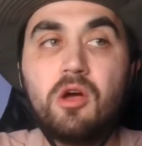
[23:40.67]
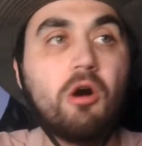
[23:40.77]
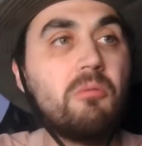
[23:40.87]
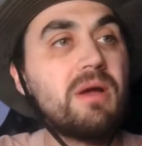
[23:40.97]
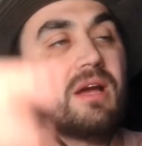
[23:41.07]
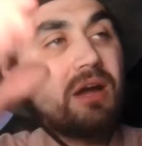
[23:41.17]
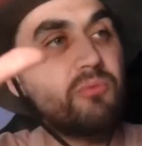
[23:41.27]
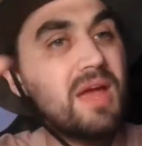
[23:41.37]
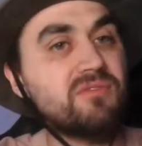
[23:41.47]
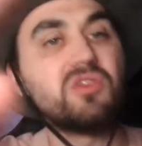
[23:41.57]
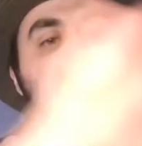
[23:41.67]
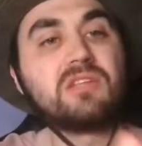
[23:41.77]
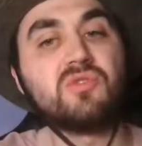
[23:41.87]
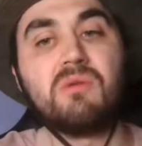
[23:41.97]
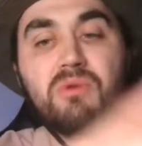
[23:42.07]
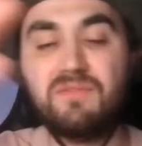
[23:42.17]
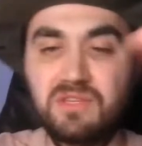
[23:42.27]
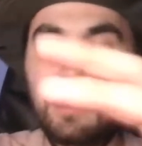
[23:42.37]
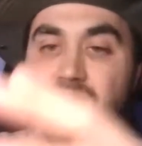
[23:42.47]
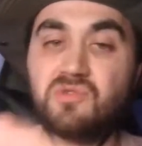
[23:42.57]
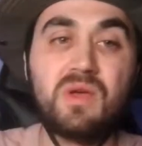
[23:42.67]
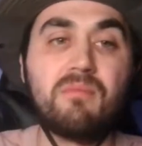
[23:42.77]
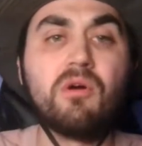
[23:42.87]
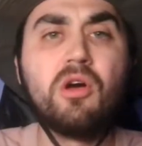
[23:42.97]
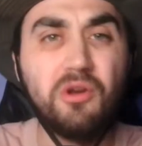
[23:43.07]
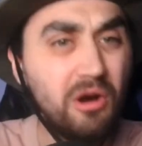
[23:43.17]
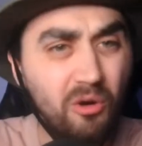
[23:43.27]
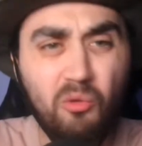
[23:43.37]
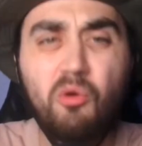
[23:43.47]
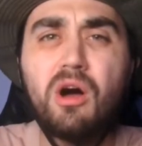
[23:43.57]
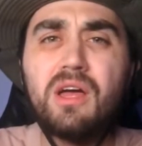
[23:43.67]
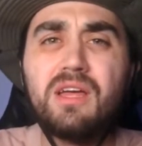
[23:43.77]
Oh my God, we have to get it to him. We have to get it to him. No!